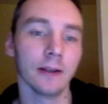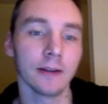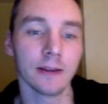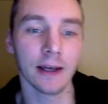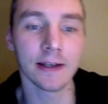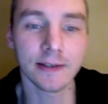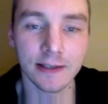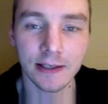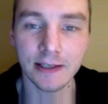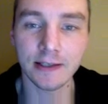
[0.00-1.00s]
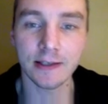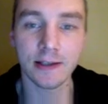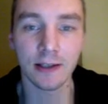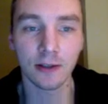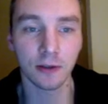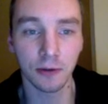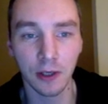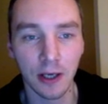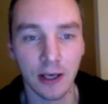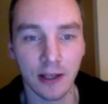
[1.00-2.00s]
that's the easiest thing to do.
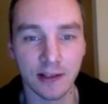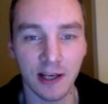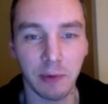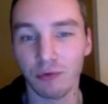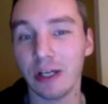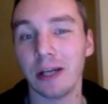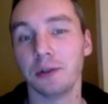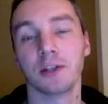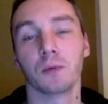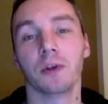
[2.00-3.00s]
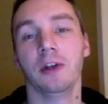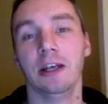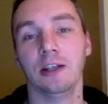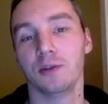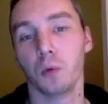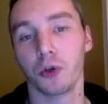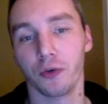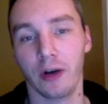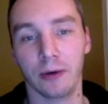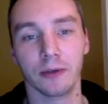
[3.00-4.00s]
This enemy really only does one thing, he just walks
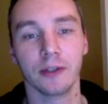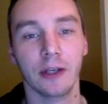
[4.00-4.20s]
around,